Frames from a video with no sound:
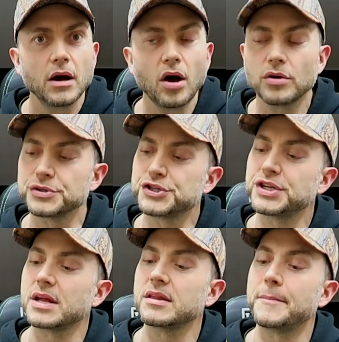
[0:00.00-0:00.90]
Oh
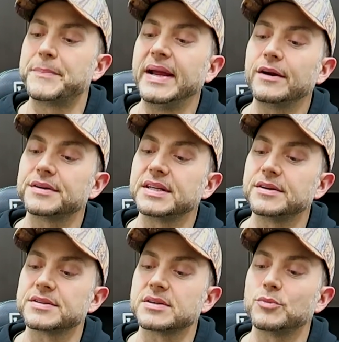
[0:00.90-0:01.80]
shit, I thought Pinkerton
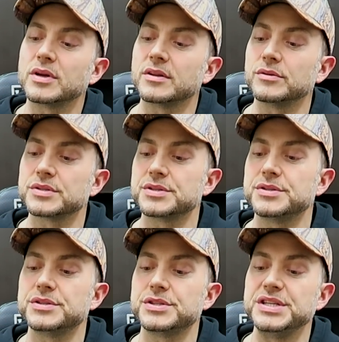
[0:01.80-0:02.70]
or some one of those
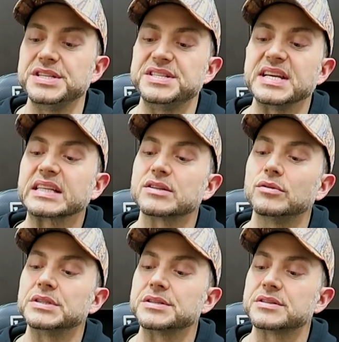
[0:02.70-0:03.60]
cheese dicks
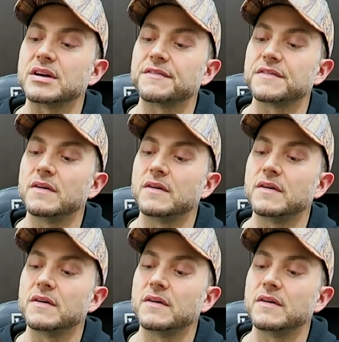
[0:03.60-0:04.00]
owned this stuff.